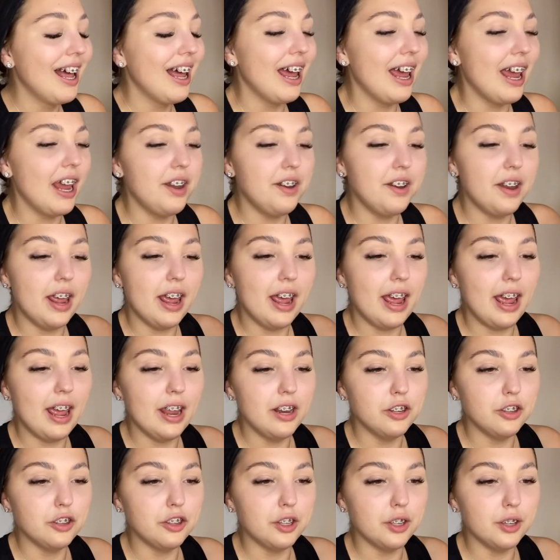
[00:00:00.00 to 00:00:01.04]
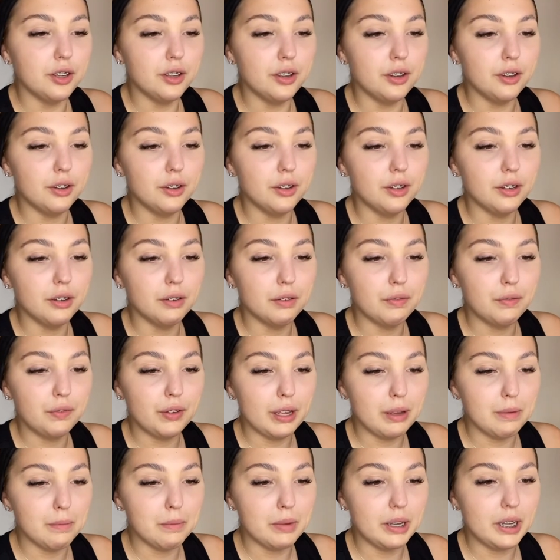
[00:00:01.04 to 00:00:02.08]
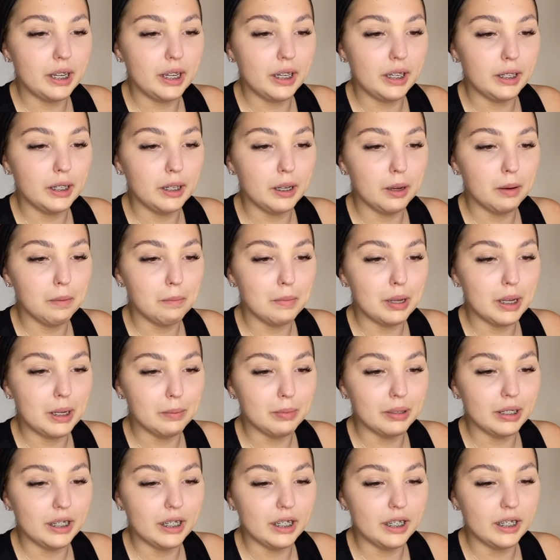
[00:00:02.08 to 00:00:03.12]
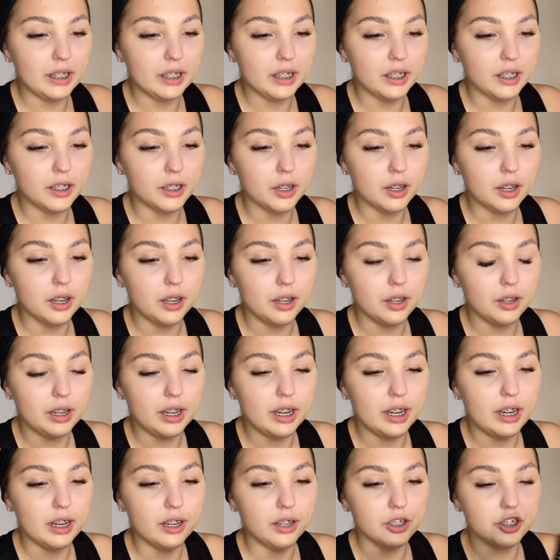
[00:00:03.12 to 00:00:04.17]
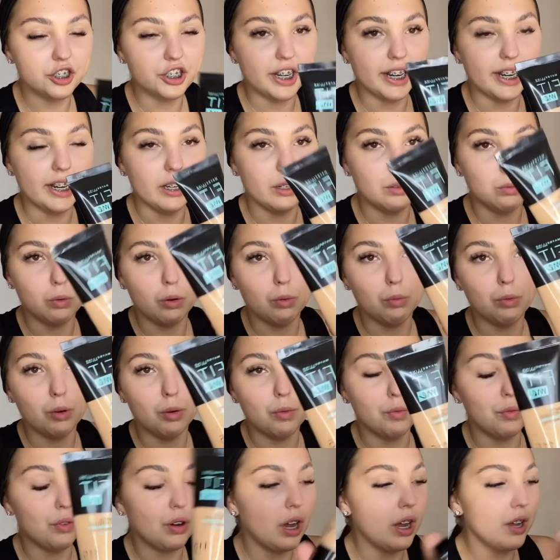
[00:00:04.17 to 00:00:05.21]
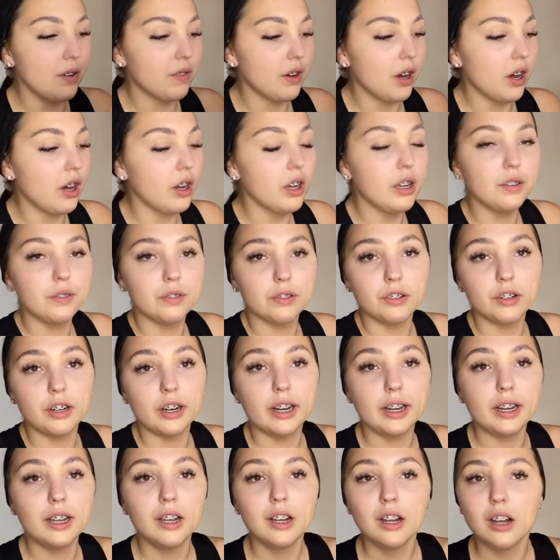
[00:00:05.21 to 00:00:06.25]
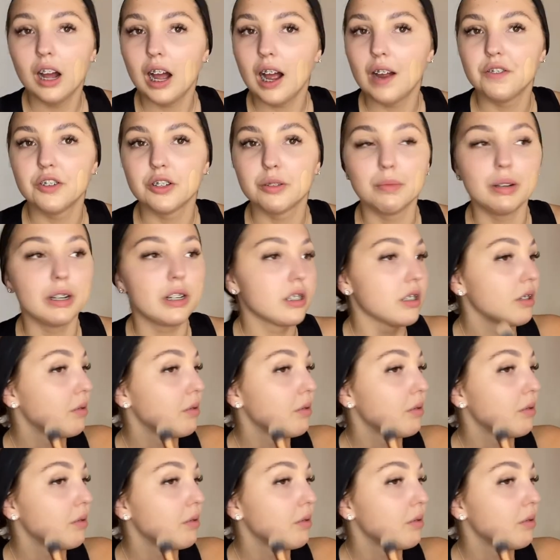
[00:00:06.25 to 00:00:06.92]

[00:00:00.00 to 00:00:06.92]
And then the Fit Me Maybelline in shade 115 Ivory. I've just mixed